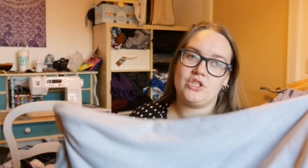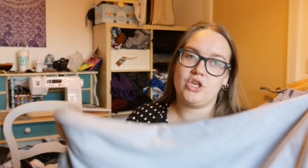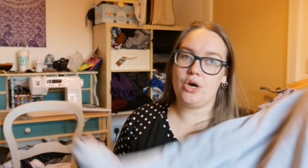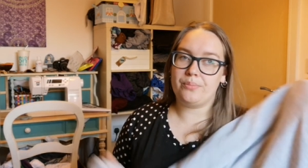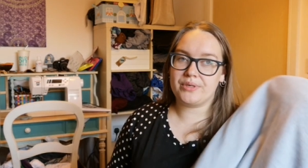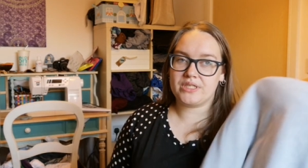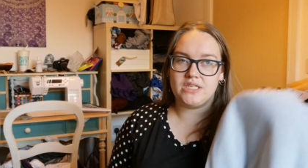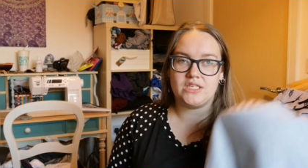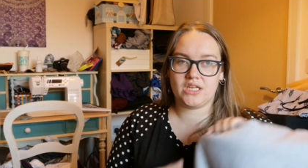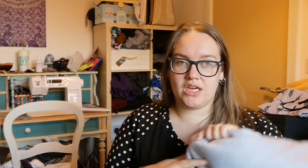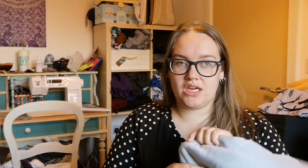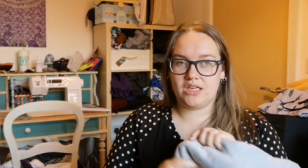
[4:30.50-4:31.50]
top
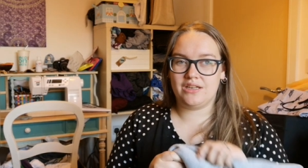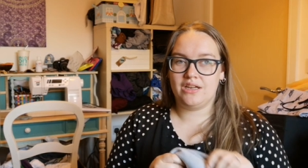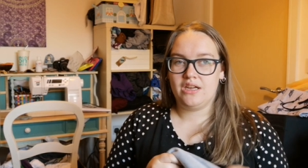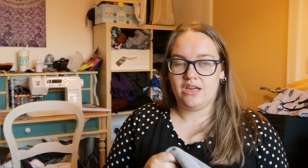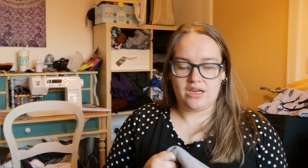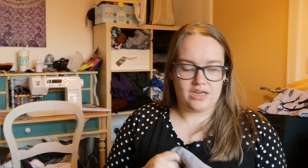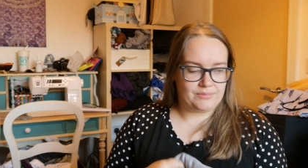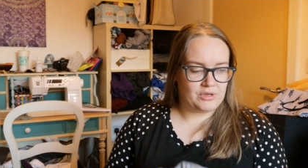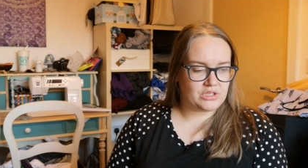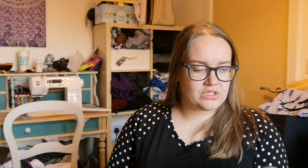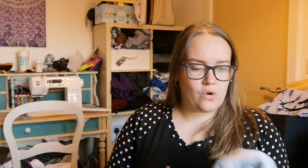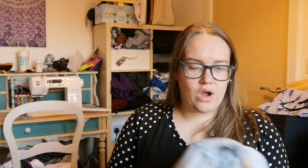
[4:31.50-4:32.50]
t-shirt.
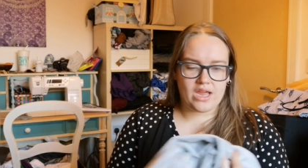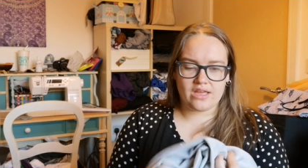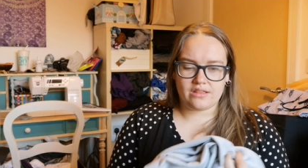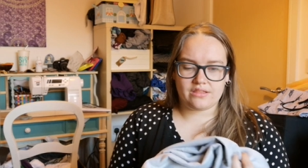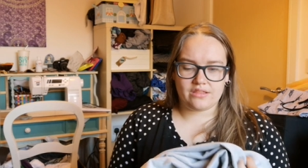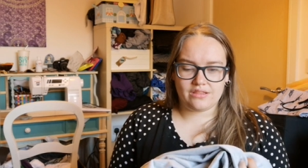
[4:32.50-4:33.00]
It's quite